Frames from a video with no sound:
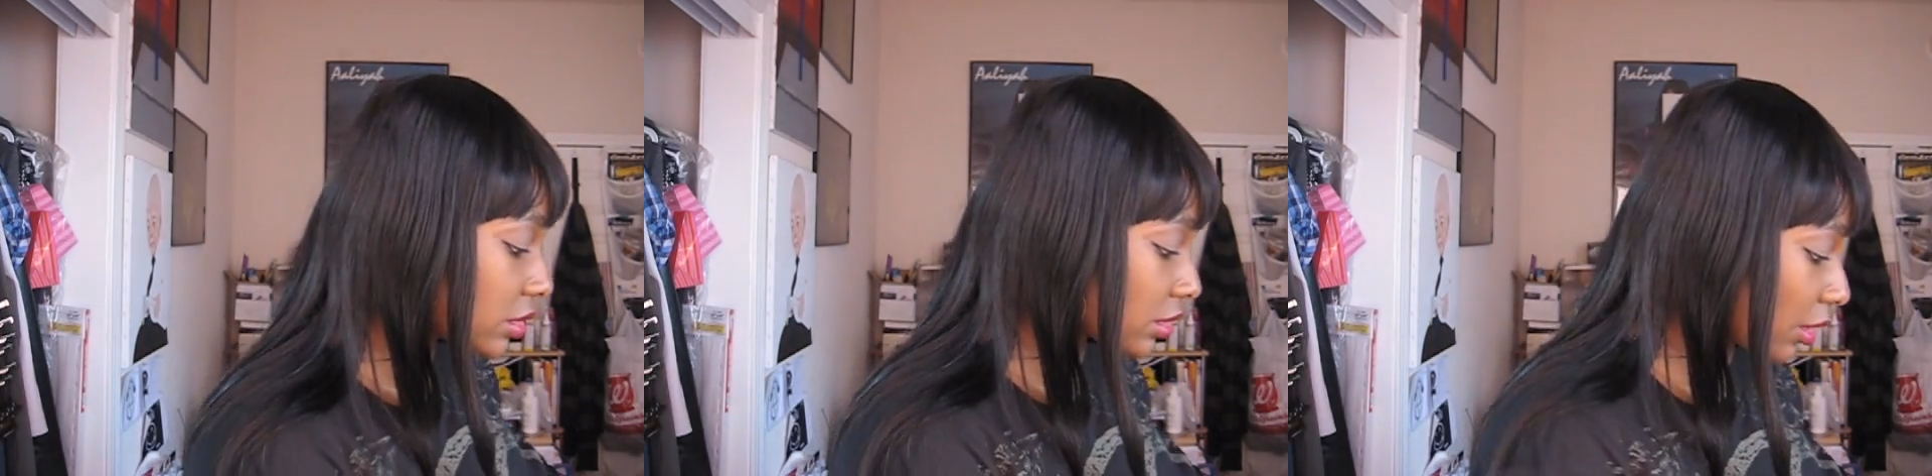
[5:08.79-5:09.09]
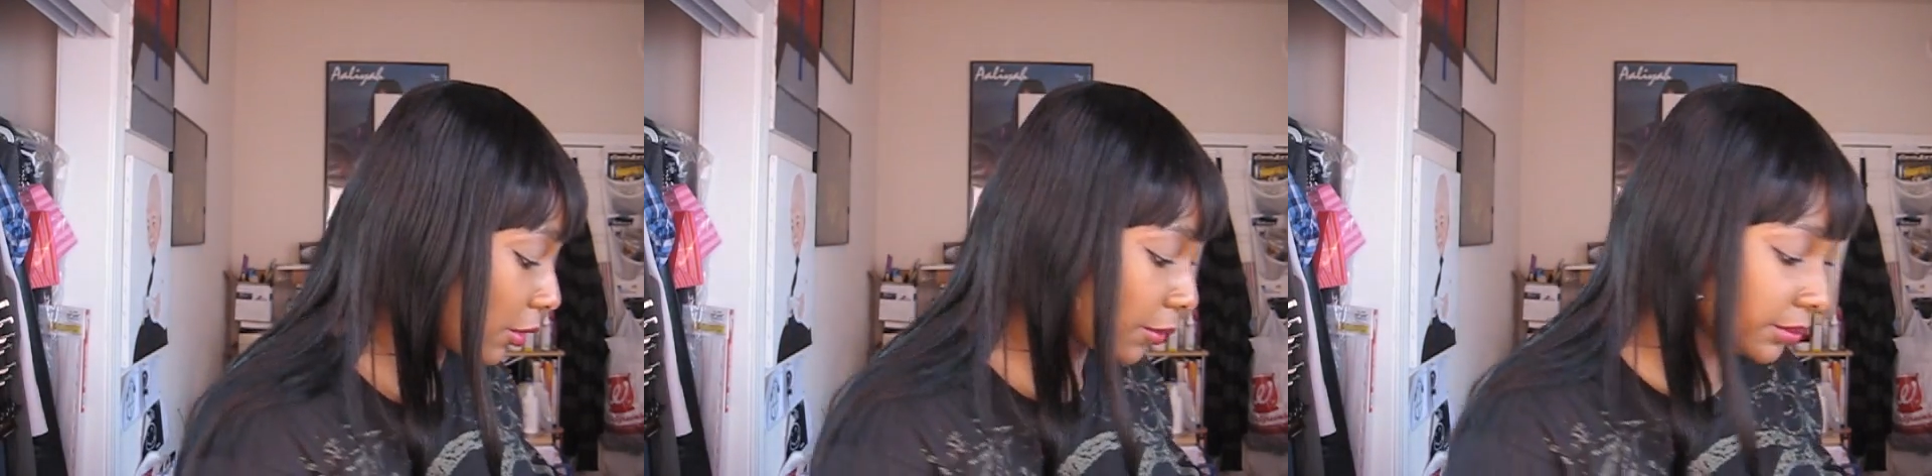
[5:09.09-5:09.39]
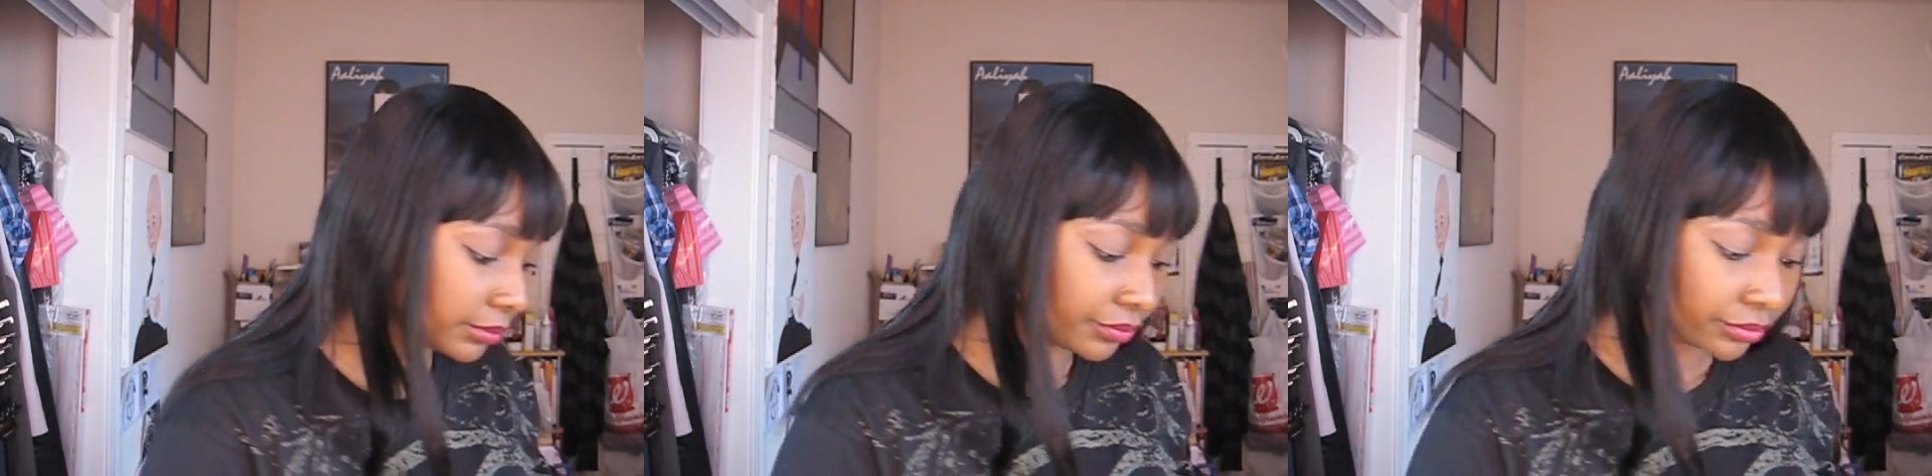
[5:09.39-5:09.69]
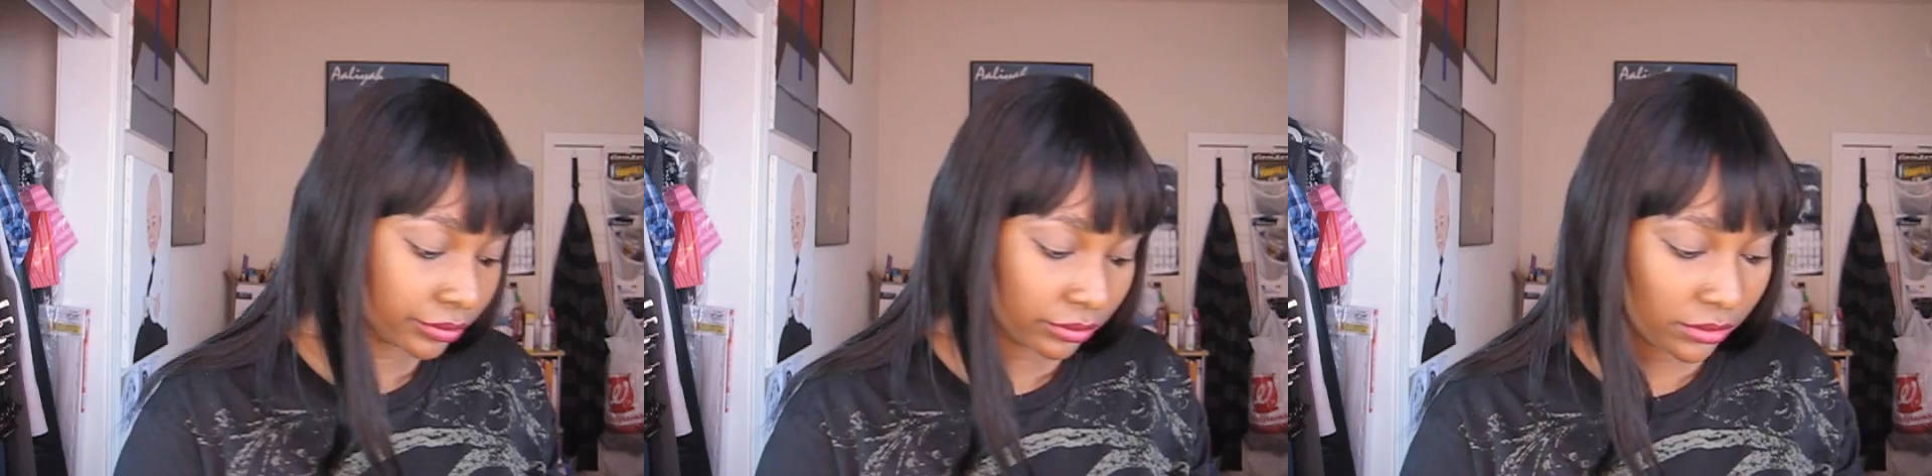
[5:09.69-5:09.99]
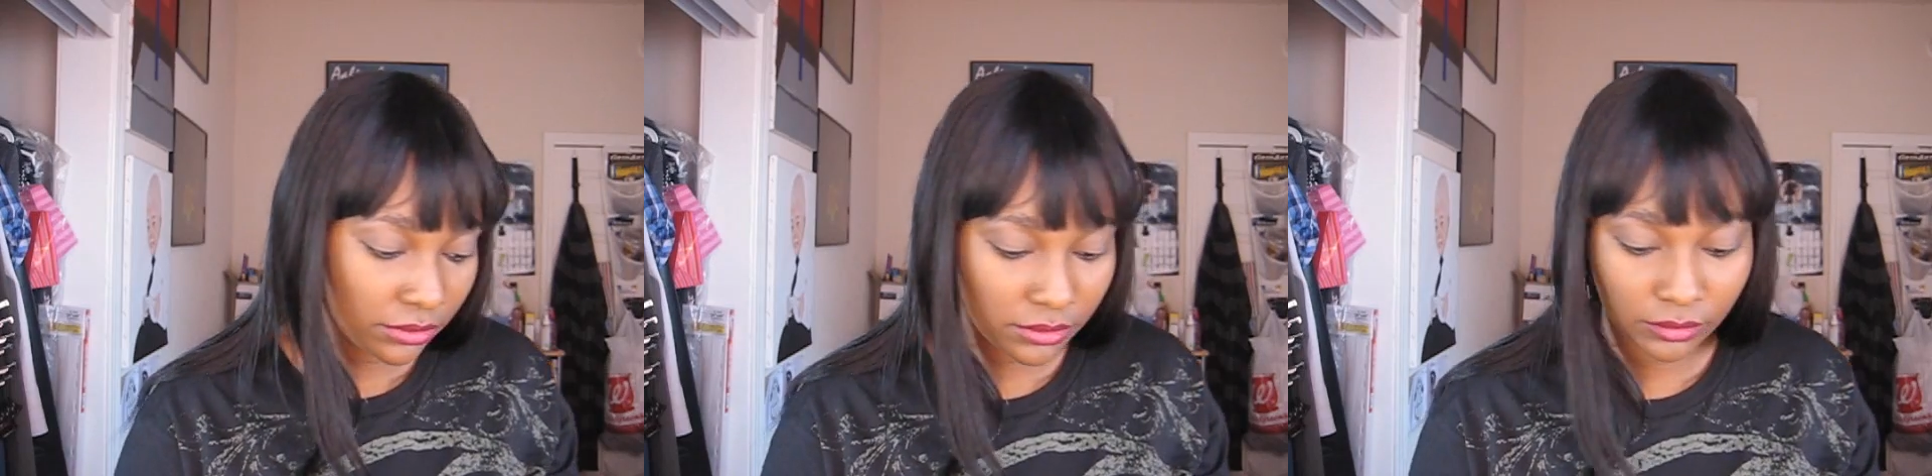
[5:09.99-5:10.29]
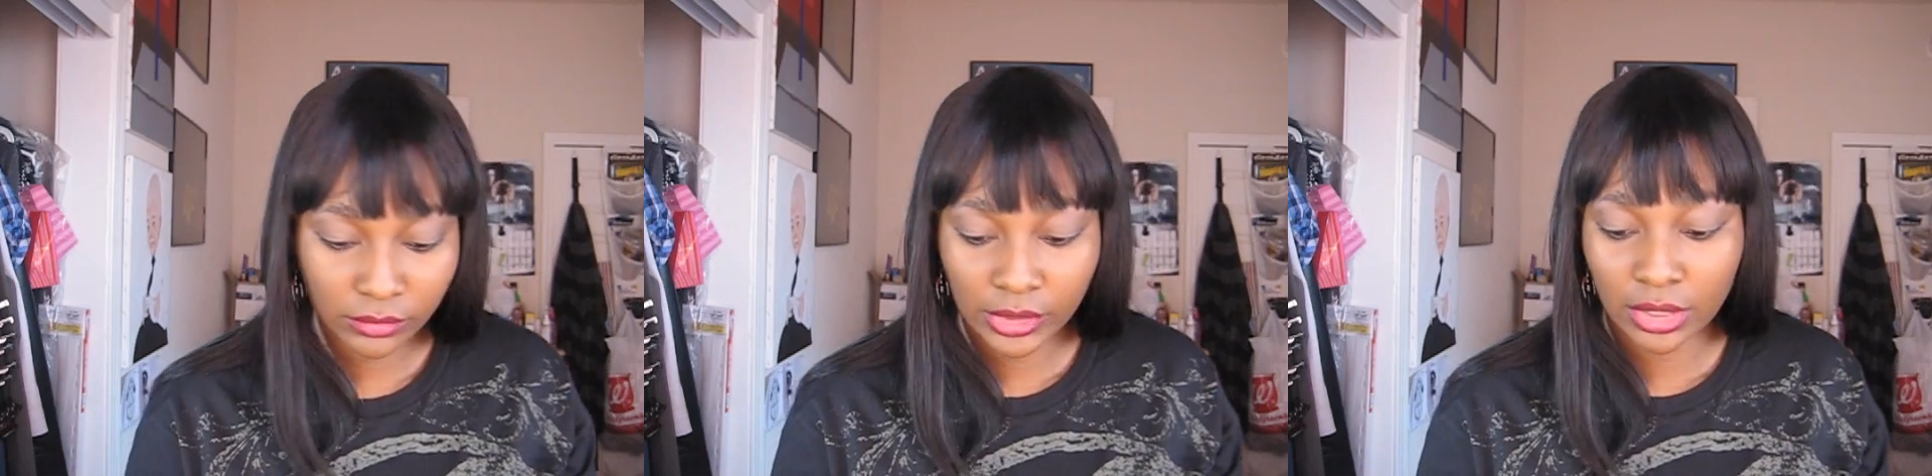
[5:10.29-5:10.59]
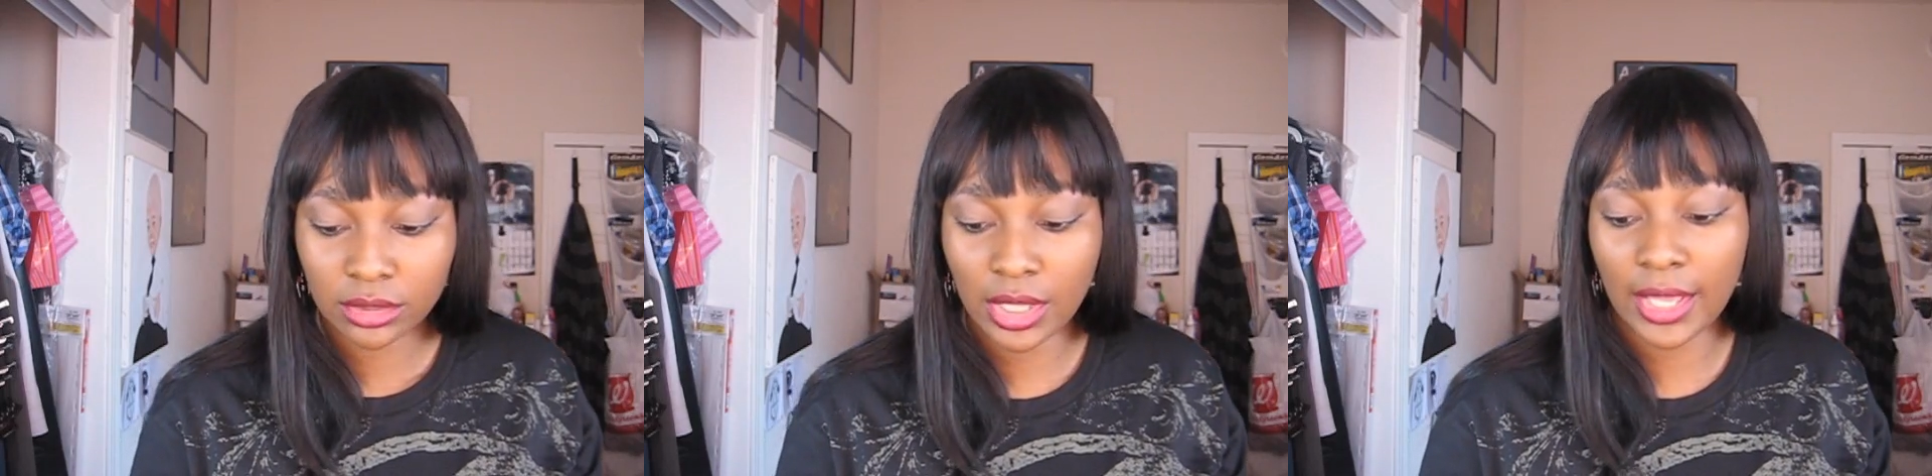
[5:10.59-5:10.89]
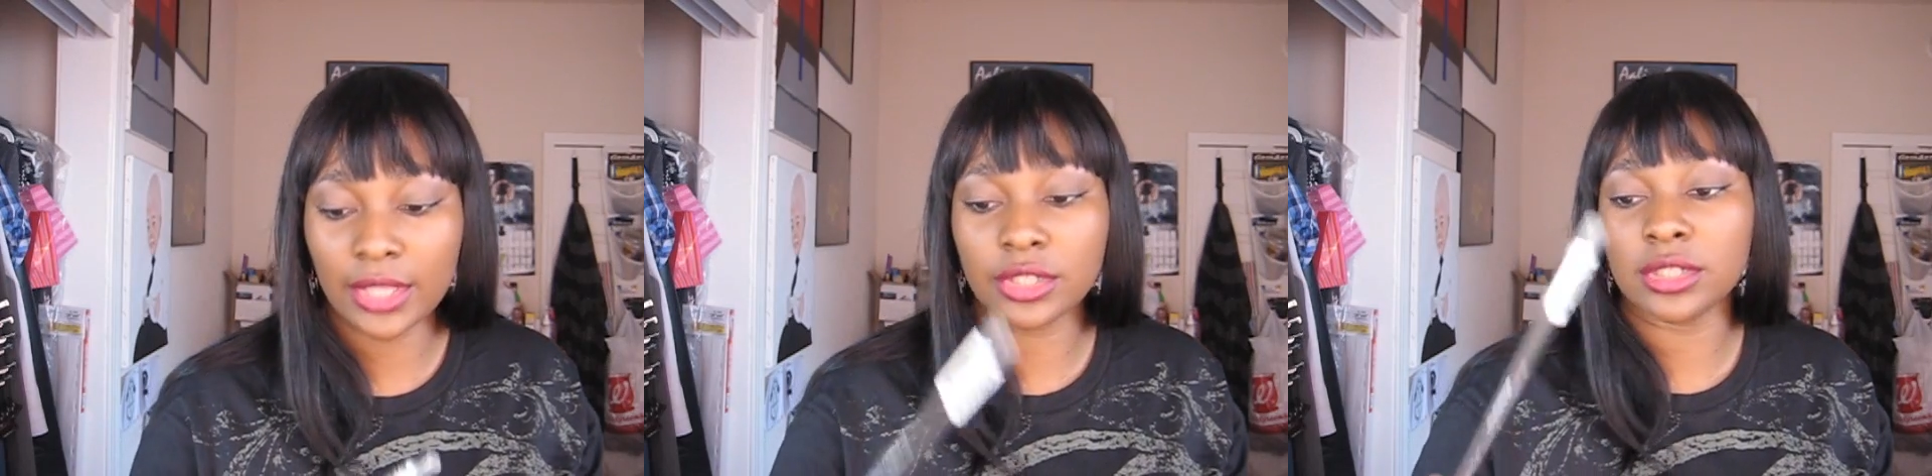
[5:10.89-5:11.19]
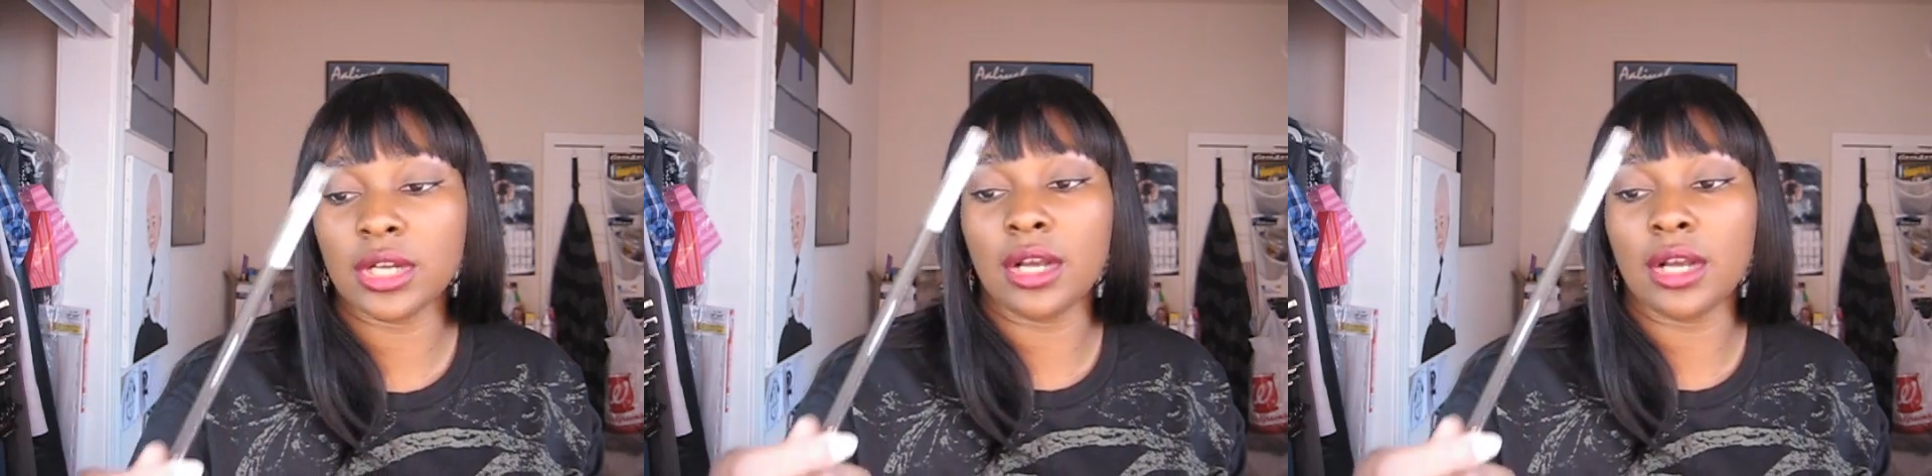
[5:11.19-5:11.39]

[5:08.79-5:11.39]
So the other